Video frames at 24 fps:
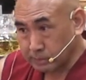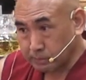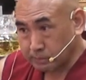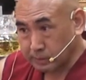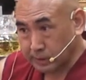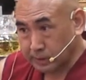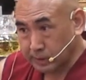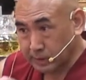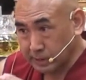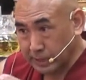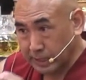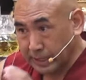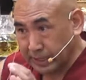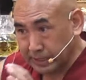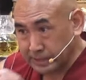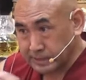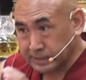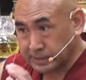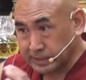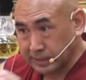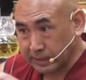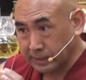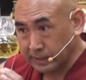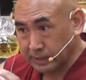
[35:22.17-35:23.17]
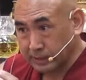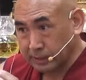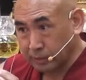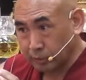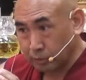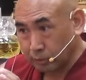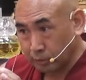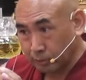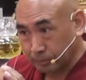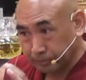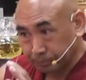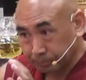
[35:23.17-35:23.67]
means exactly,
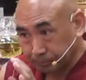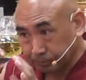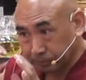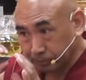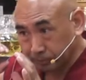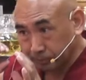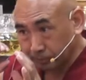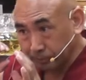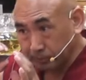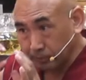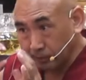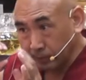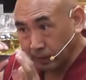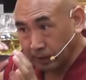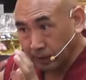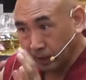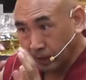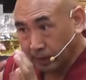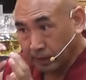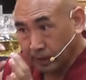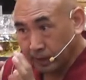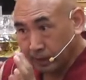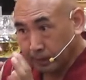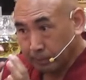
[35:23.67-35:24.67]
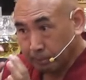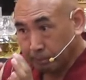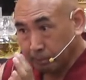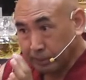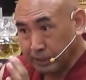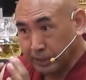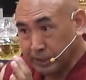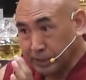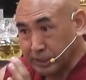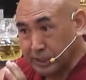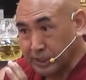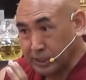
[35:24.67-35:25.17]
you know,
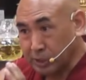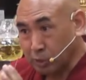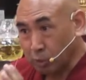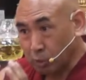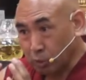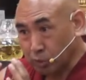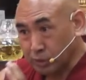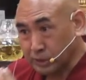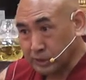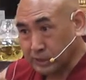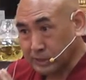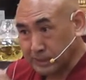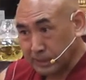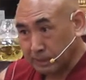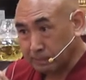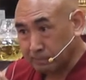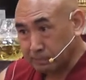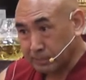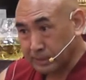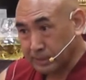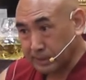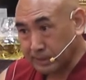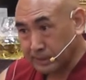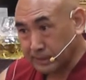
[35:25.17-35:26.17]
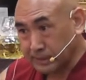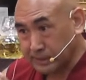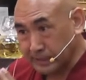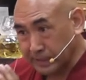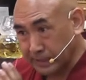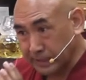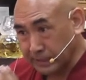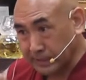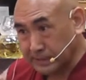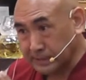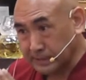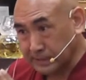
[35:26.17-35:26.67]
meditating on something
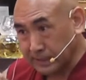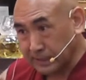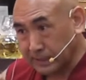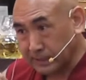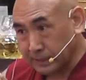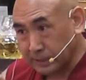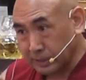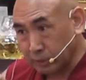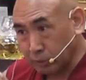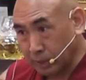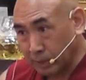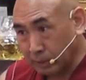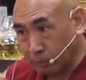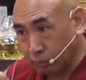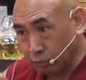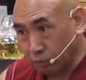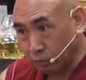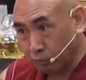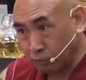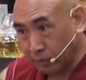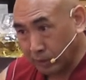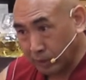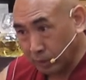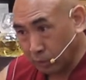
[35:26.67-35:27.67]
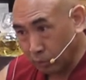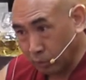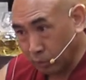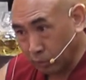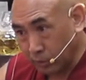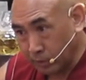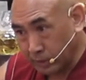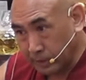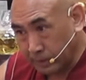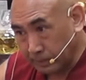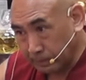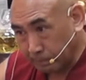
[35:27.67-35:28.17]
is exactly you have to
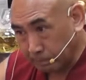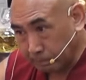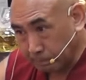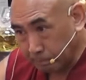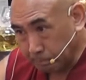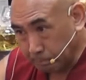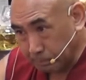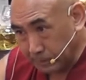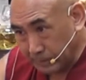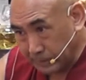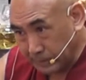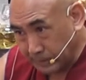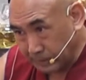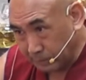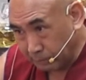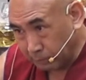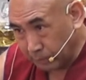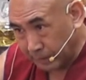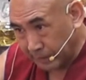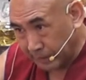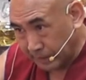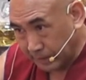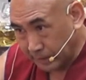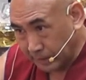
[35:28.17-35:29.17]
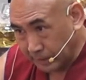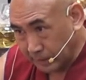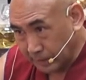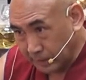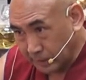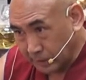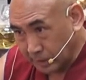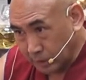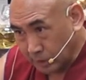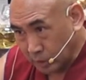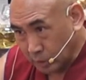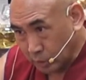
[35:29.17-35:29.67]
follow the middle way,
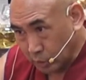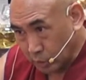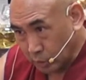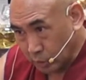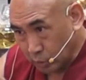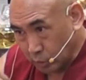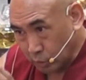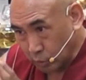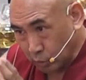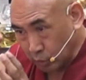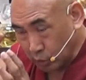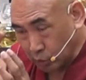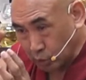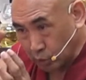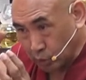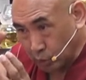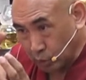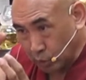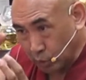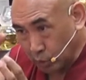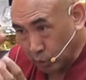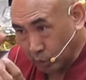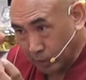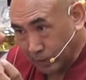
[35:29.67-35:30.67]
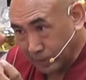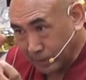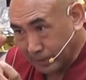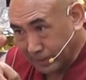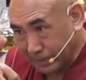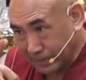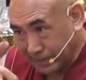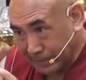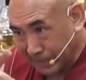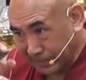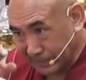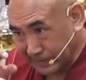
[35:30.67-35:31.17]
not so
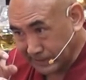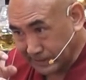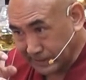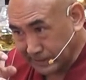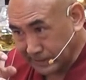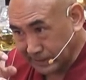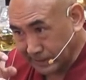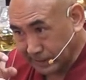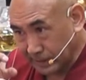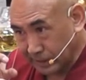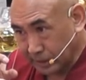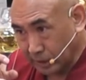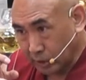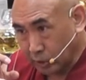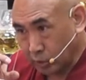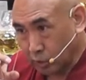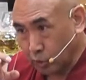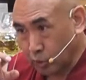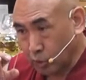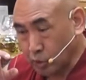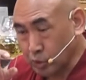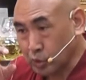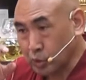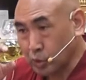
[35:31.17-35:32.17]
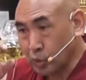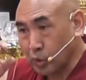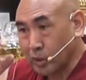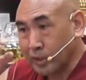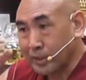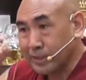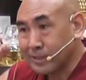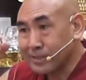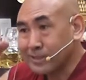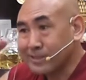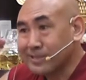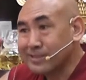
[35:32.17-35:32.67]
lax, not
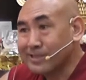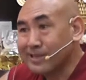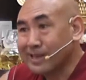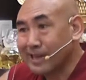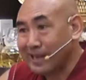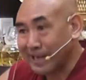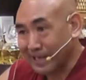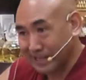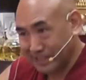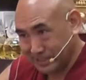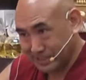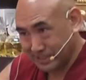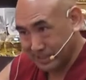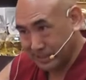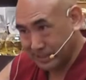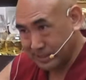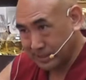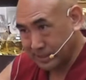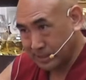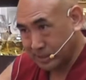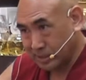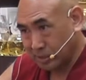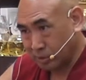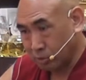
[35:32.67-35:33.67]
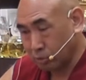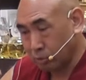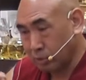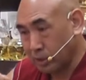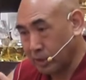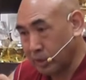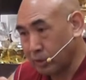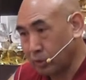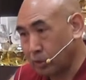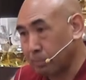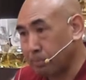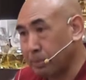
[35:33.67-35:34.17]
so tight. Look
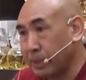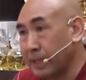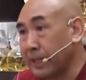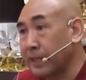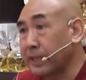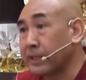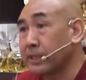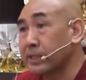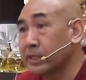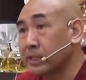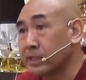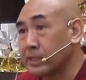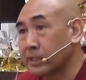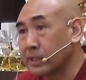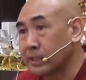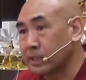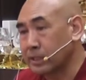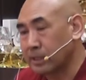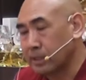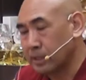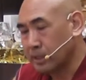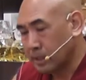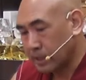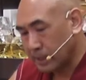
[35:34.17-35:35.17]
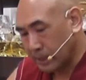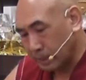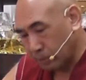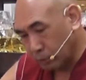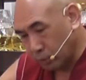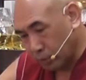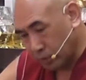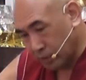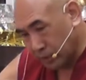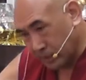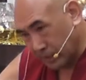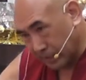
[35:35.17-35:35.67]
like, you know, playing guitar. If
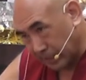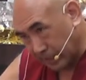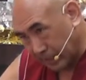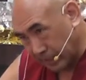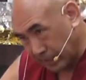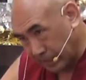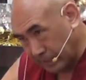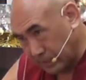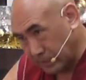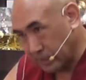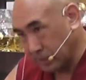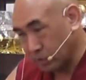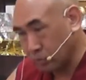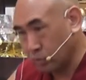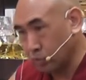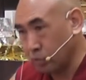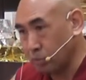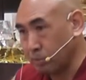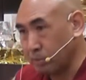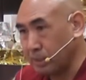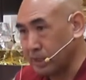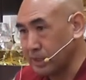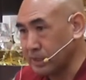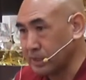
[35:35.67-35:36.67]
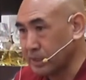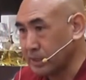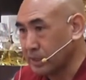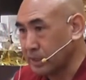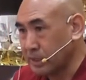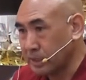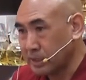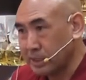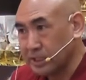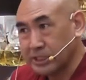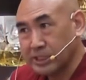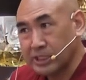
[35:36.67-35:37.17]
you tight too much,
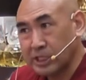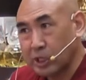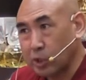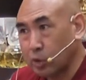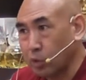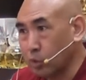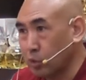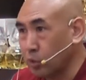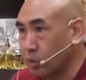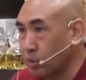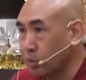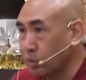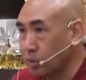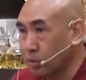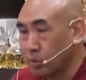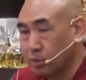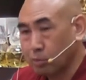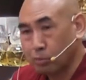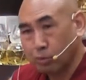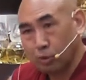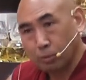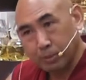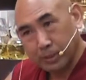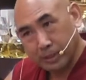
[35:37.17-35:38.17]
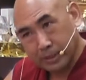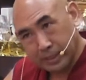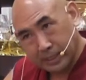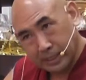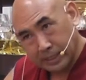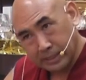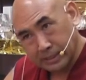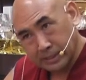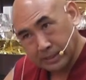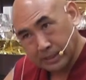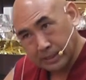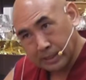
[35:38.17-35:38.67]
the sound won't be
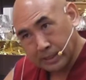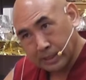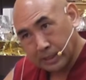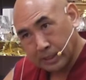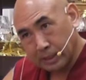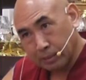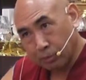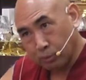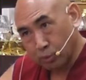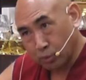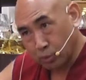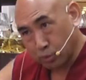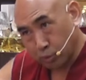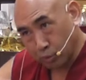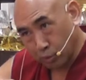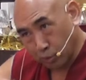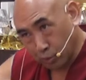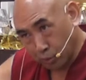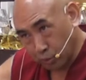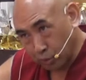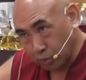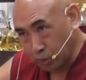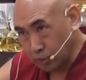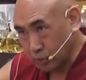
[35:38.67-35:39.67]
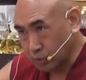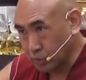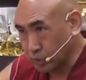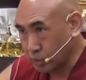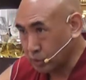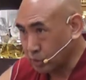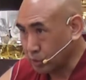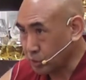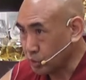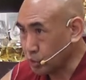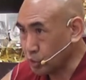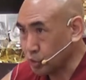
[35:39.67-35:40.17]
nice. If you too loose,
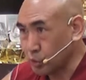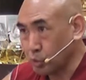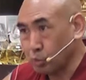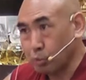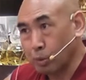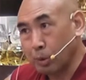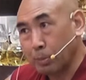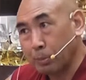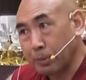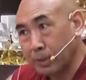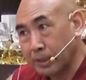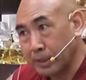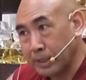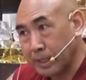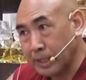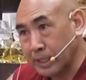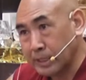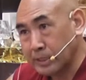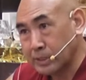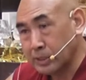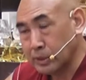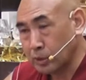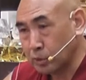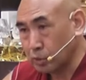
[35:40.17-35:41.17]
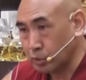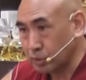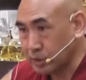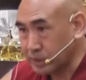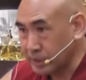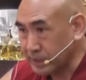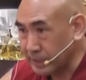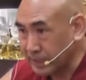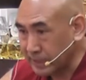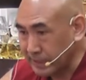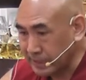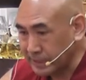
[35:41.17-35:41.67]
sound won't be nice. You
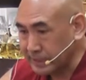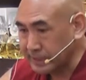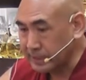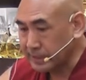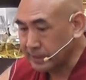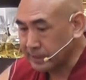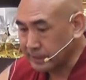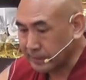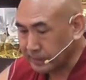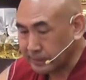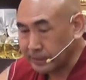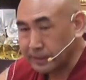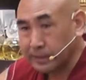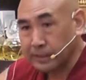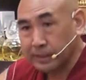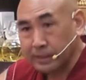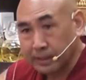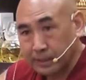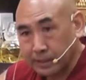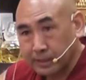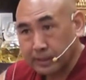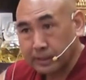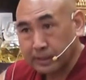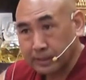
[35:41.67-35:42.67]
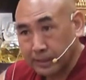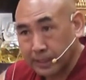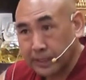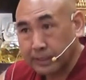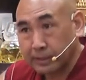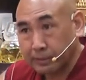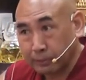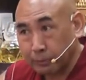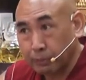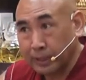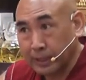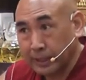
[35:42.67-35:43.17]
tight in the
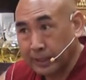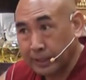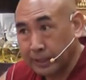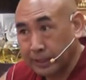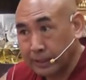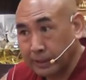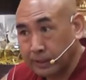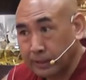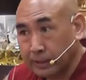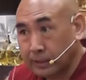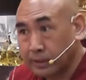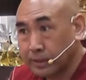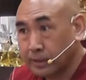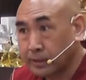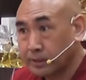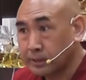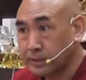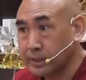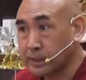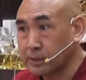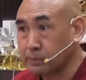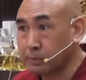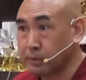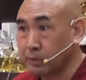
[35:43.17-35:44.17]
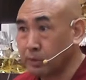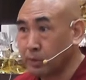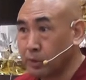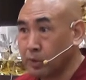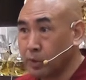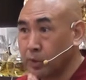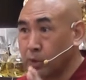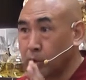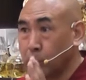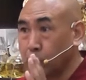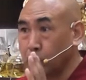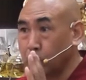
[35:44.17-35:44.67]
right way. That means
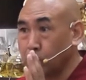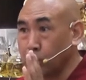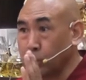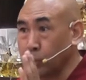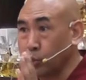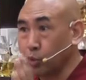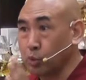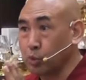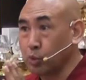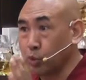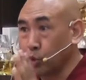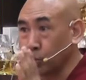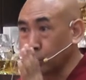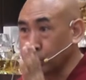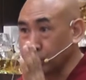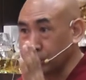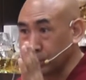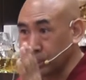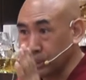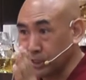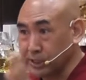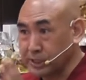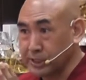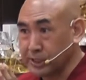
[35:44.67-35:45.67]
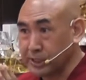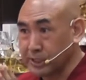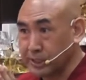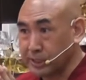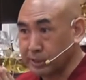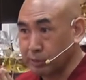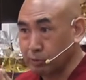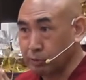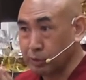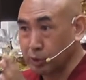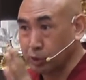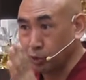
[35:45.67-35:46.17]
when you
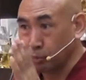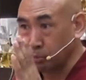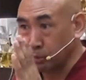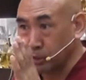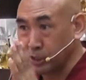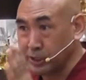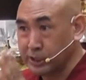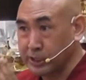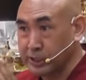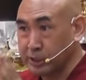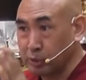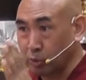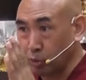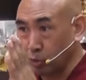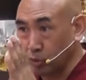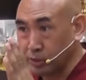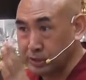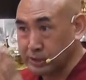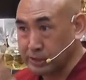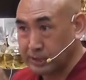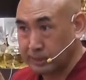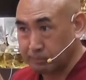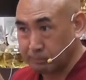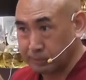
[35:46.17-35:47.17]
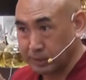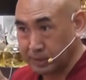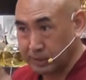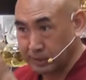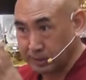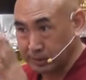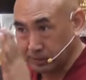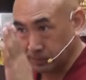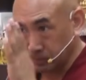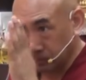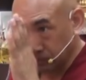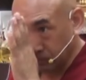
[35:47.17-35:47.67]
concentrate, when you meditate on
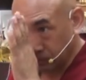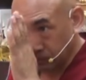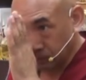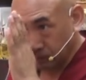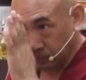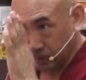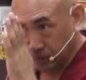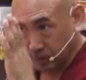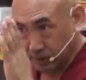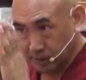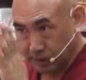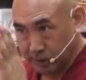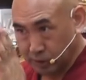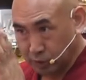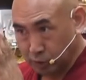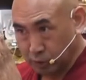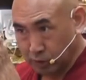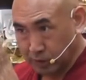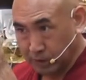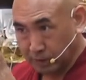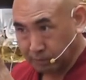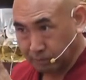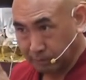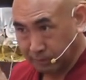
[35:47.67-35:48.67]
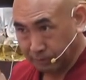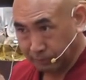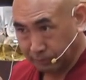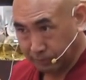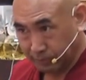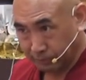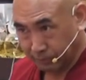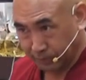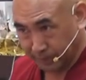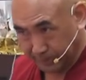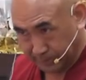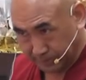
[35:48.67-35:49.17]
something, try to have a
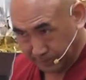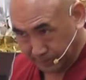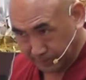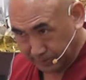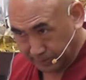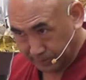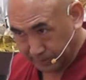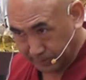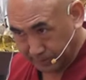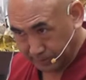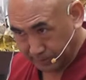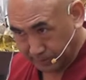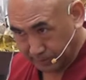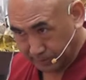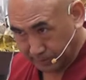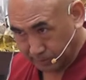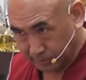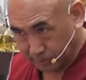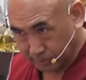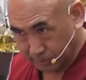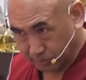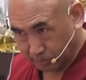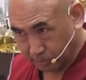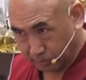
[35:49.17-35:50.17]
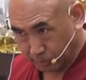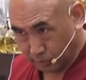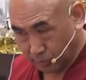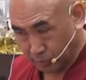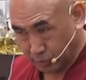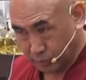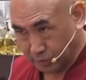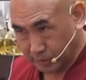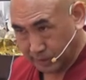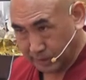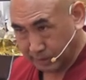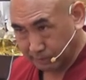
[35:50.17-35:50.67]
vivid,
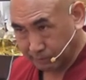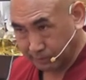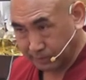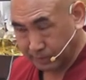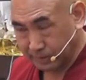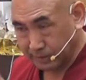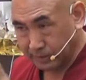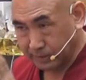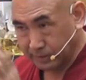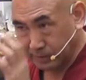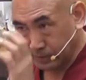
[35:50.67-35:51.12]
also have